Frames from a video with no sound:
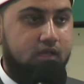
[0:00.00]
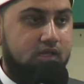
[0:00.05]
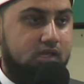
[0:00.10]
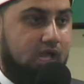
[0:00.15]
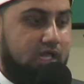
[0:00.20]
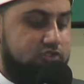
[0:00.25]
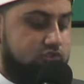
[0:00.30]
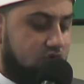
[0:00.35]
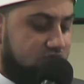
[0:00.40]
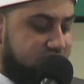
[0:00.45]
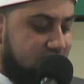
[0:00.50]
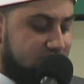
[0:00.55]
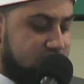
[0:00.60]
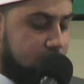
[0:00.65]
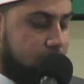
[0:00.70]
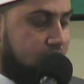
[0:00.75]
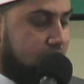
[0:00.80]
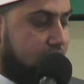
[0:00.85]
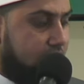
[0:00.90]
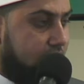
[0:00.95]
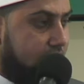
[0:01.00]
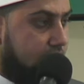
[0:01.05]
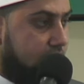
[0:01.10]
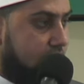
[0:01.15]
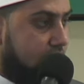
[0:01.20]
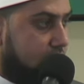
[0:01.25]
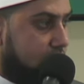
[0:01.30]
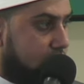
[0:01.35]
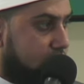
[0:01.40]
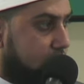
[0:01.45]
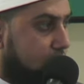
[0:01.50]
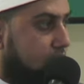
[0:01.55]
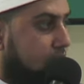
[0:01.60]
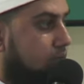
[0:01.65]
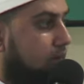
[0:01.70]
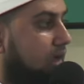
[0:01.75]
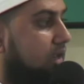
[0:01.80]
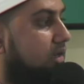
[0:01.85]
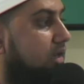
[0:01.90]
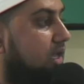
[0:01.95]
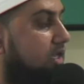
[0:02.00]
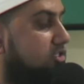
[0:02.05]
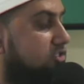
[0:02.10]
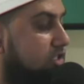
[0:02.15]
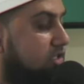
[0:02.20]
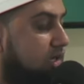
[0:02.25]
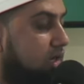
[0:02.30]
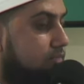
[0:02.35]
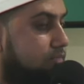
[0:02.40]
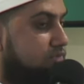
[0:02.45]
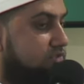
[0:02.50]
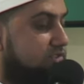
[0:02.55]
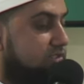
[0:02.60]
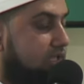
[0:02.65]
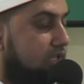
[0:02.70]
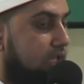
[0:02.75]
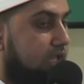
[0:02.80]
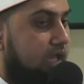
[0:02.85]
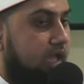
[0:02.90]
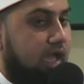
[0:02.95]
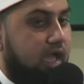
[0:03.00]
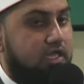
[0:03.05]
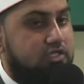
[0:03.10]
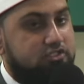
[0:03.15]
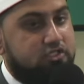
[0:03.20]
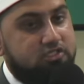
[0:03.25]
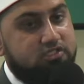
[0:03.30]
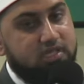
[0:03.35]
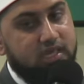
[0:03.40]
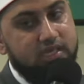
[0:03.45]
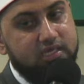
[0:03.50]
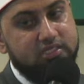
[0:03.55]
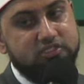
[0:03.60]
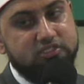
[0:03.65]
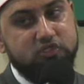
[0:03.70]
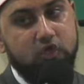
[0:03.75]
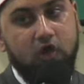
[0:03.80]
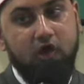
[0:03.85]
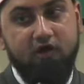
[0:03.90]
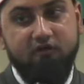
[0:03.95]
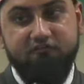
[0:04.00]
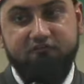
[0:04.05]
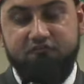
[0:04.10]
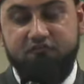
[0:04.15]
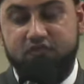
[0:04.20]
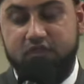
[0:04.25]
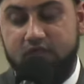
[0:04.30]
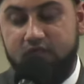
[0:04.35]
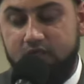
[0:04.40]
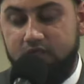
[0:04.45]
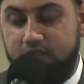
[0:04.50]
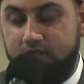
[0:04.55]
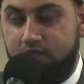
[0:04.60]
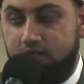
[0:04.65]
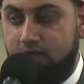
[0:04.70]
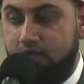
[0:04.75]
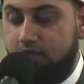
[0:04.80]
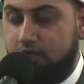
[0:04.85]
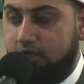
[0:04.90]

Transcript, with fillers: And so Fatima uh, radiallahu anha, she comes and she takes off the,